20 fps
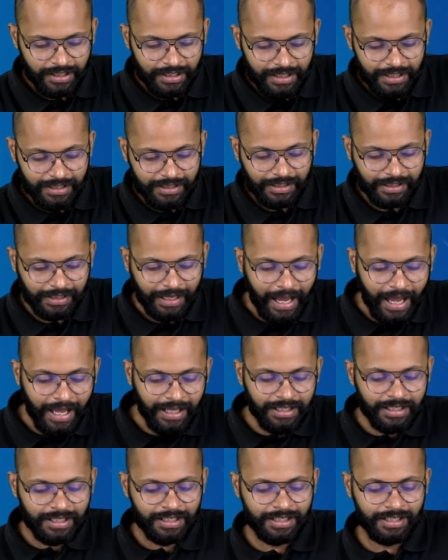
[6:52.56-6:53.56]
It
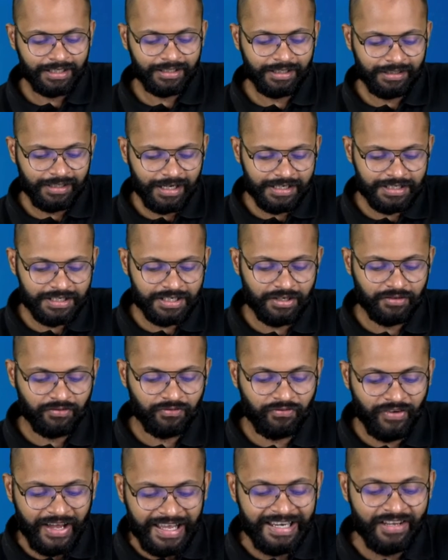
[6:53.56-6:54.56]
can detect
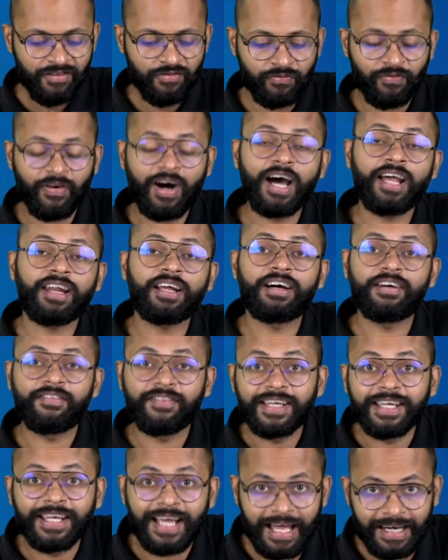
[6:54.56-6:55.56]
very far
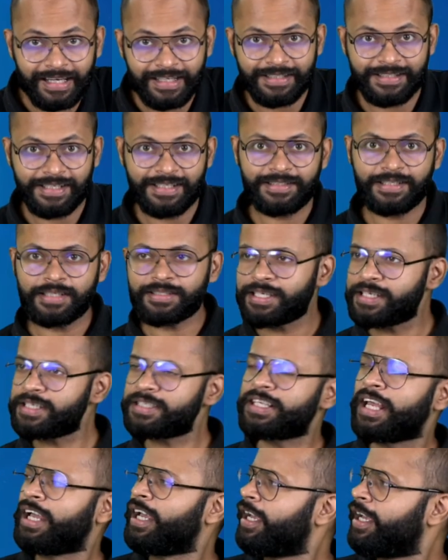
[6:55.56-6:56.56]
away galaxies. This
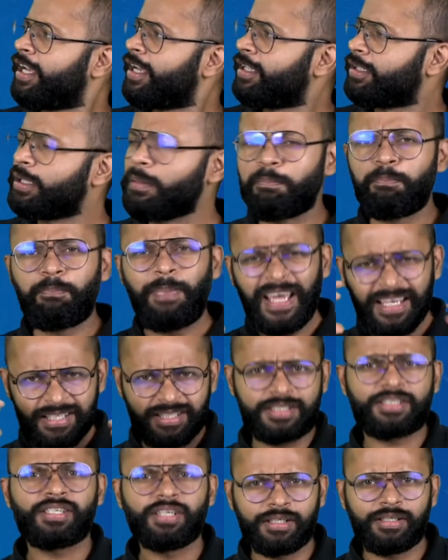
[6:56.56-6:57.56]
is the
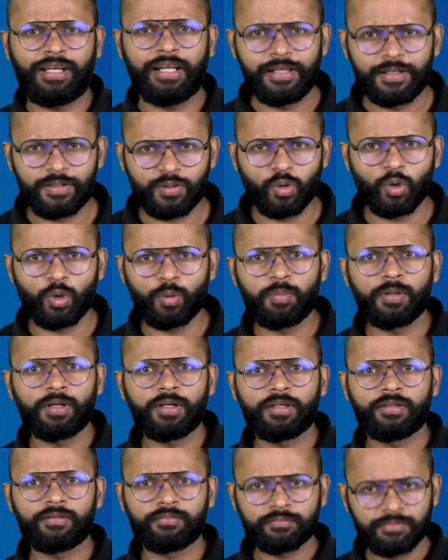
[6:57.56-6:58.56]
best telescope
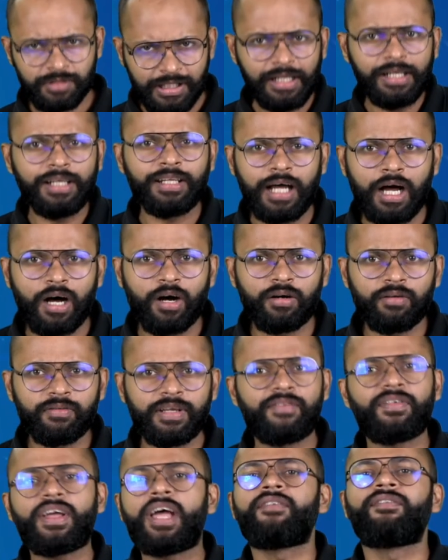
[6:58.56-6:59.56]
till now we
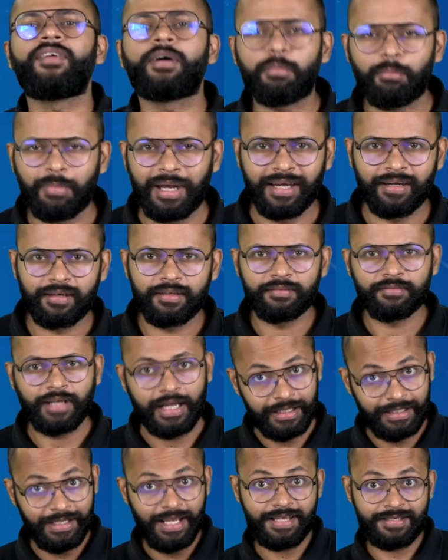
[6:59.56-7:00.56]
have ever made.
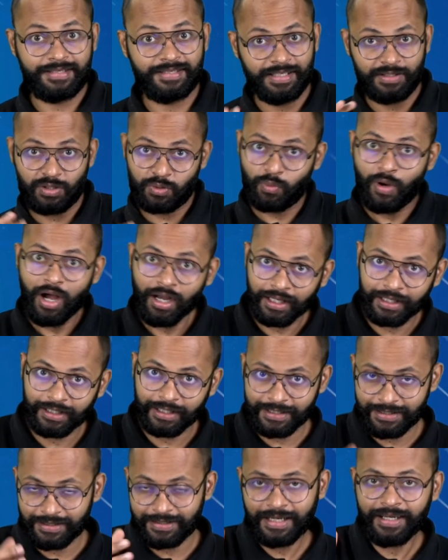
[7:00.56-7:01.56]
Yes, it's working.
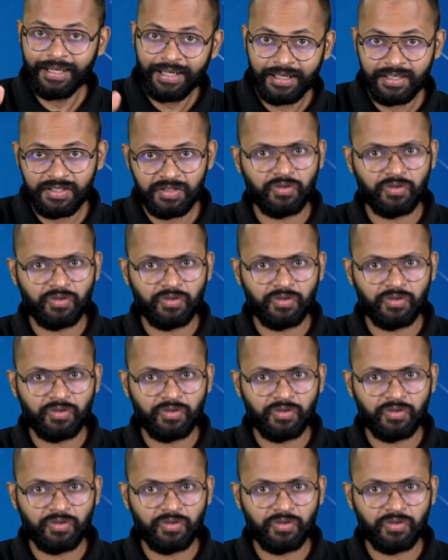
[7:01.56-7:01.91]
It's sending us